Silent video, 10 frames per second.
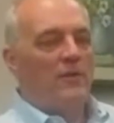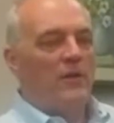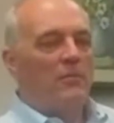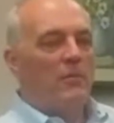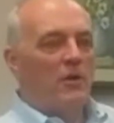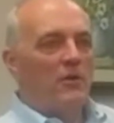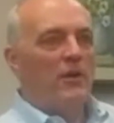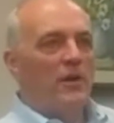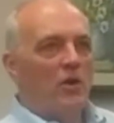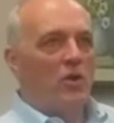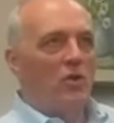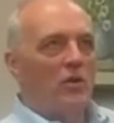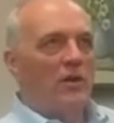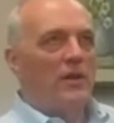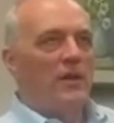I think marrying
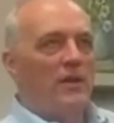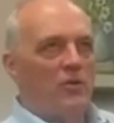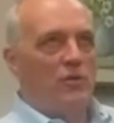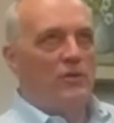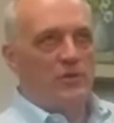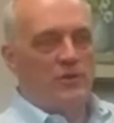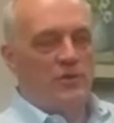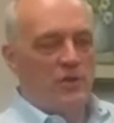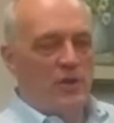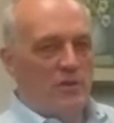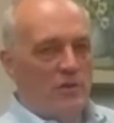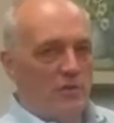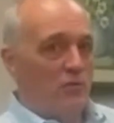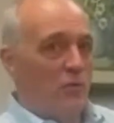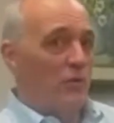early increases the chance of
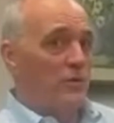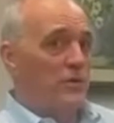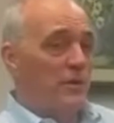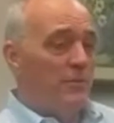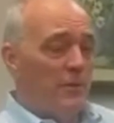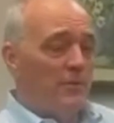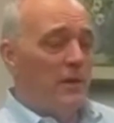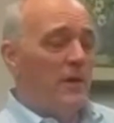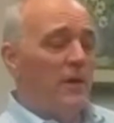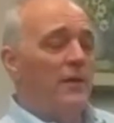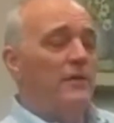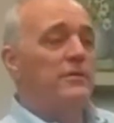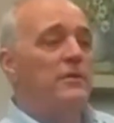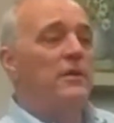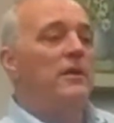divorce simply
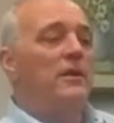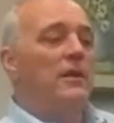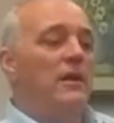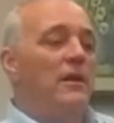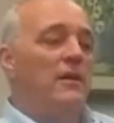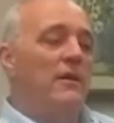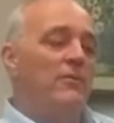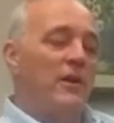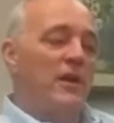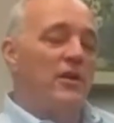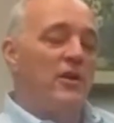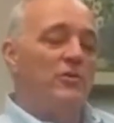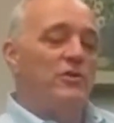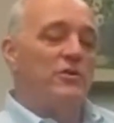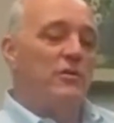because when I
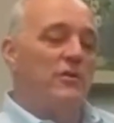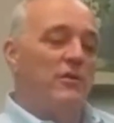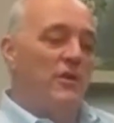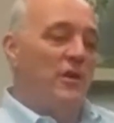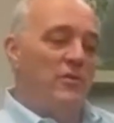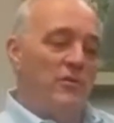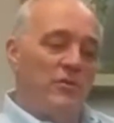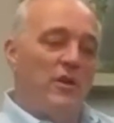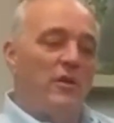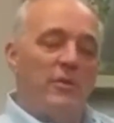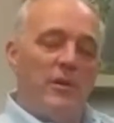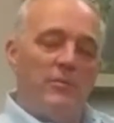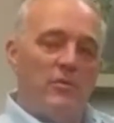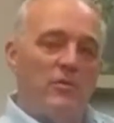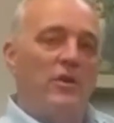coach either young
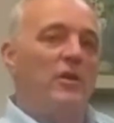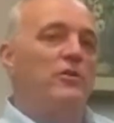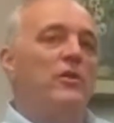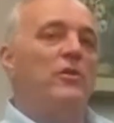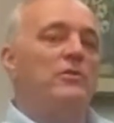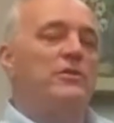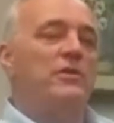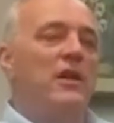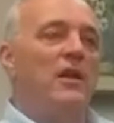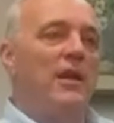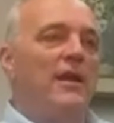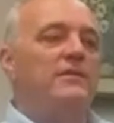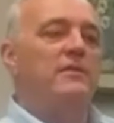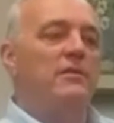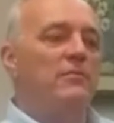people or young adults, I'll
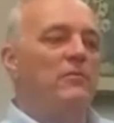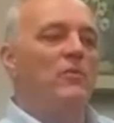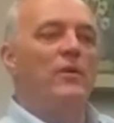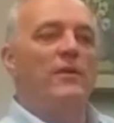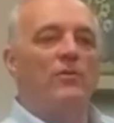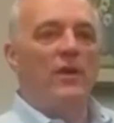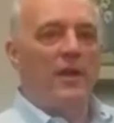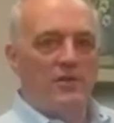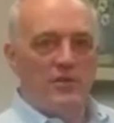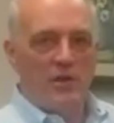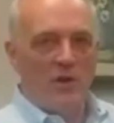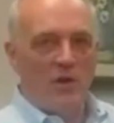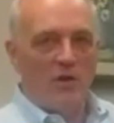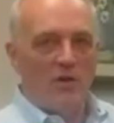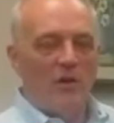ask them, whatever age they
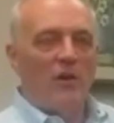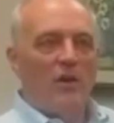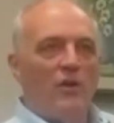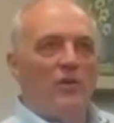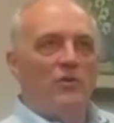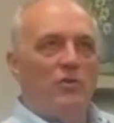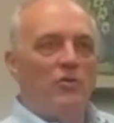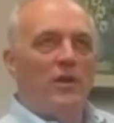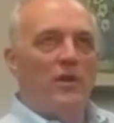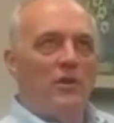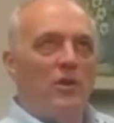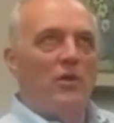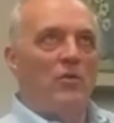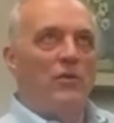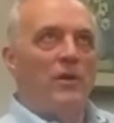are, do they
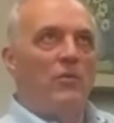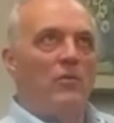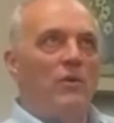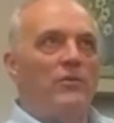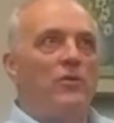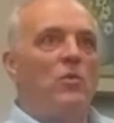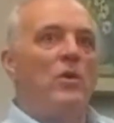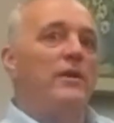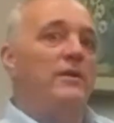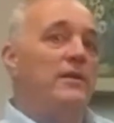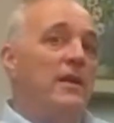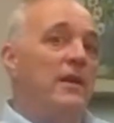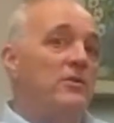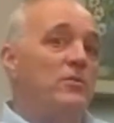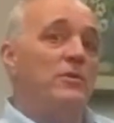know that what they're wanting
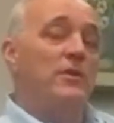today is